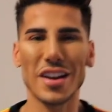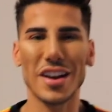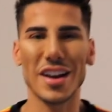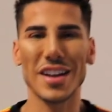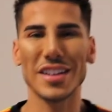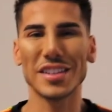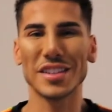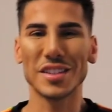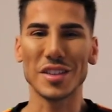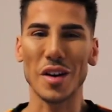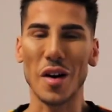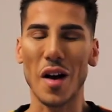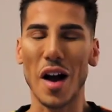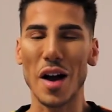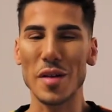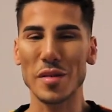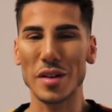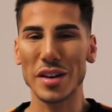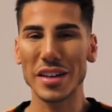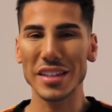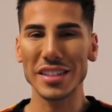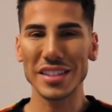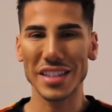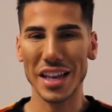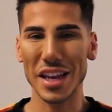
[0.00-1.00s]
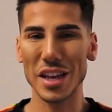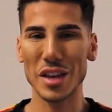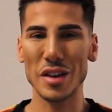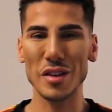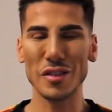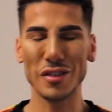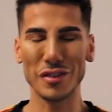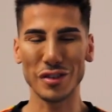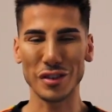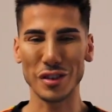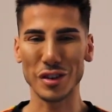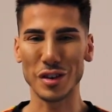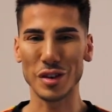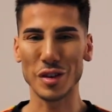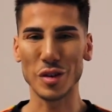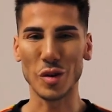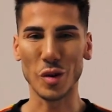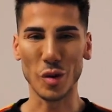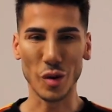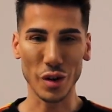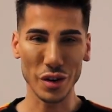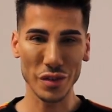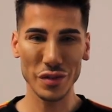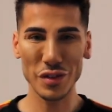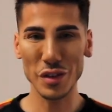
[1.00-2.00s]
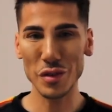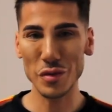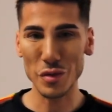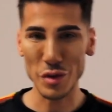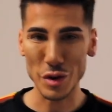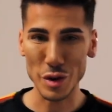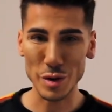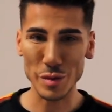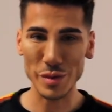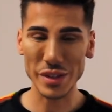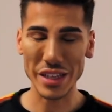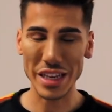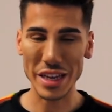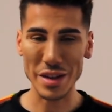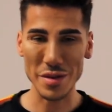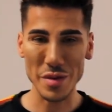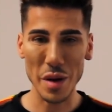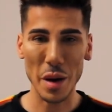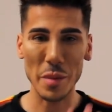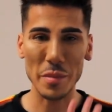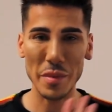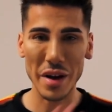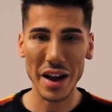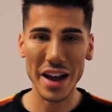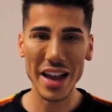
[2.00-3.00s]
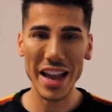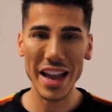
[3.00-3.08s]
guys, so I'm going to take you through all of the rooms in my